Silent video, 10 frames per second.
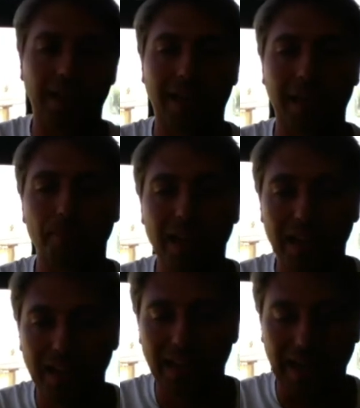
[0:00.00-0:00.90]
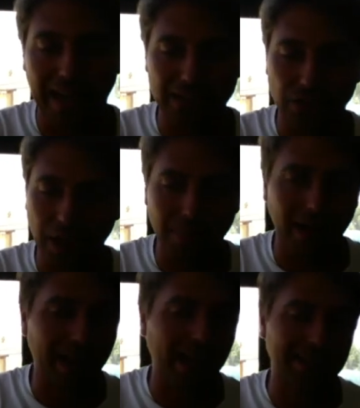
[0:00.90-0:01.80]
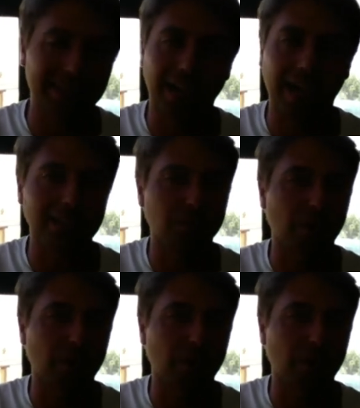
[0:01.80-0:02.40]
that it's not about exercise, not